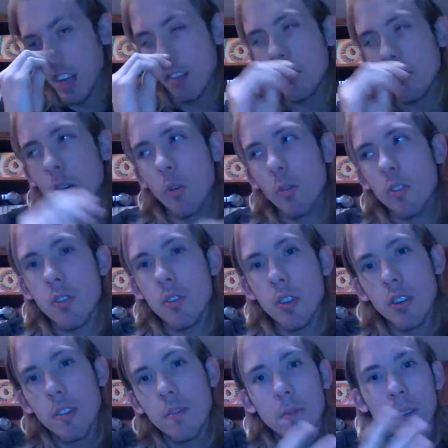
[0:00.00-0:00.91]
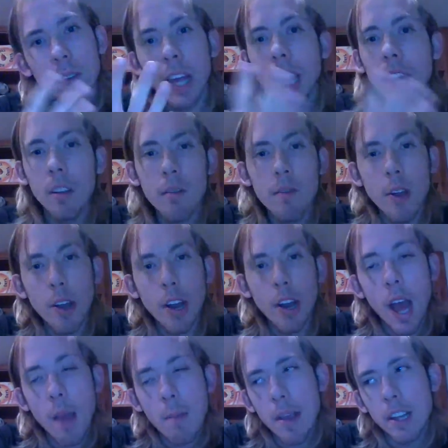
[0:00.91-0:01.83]
So you could land a very
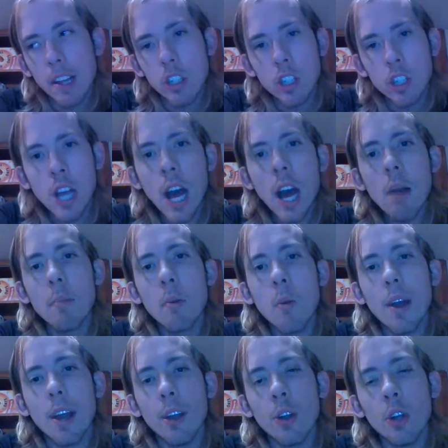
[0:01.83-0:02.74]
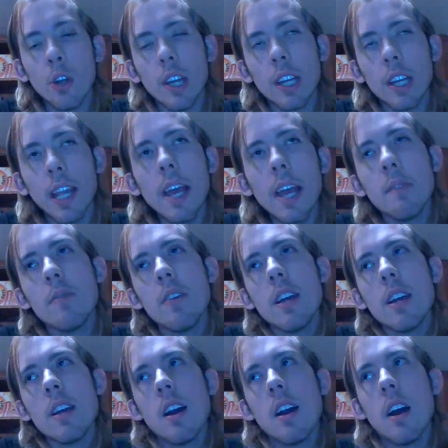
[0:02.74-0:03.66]
high-paying job quite early in life,
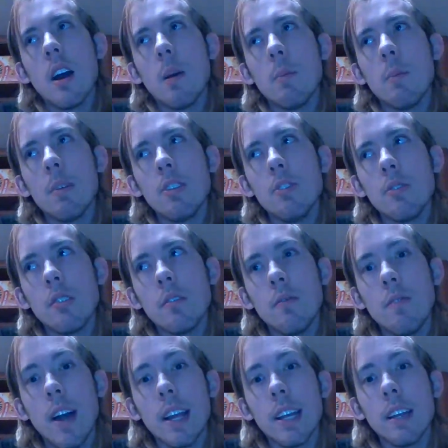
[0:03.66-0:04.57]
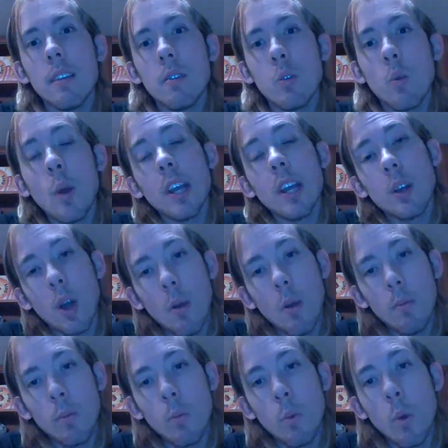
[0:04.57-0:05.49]
and you could find it
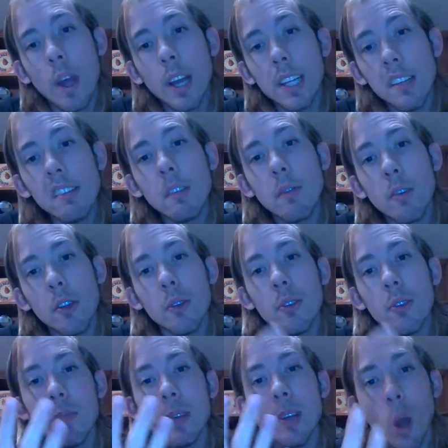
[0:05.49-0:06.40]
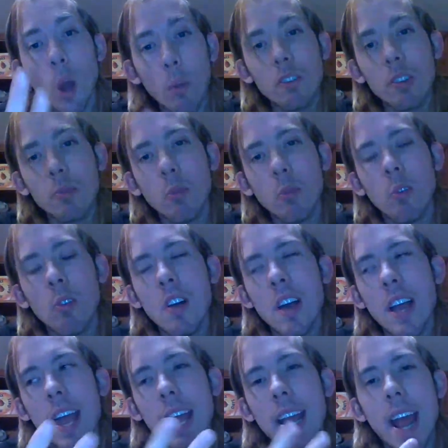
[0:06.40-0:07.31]
quite easy for you to be comfortable
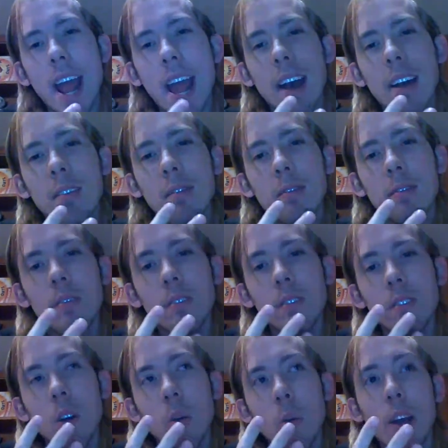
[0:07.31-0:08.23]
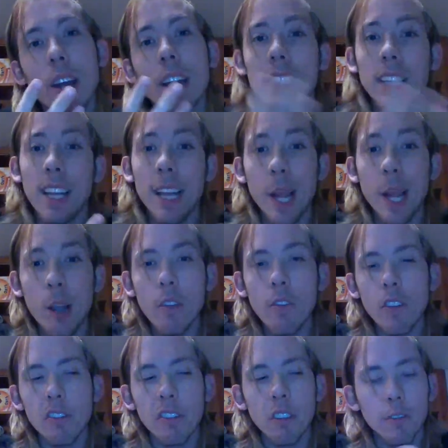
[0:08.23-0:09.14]
and have a way to take care of
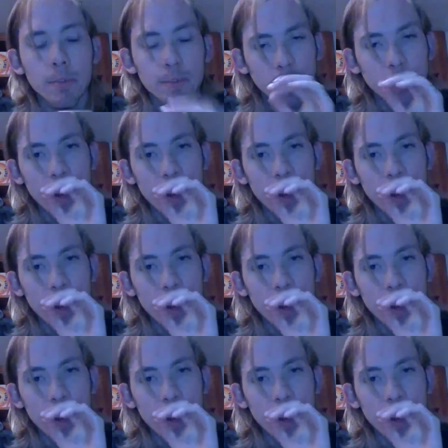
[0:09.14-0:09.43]
yourself.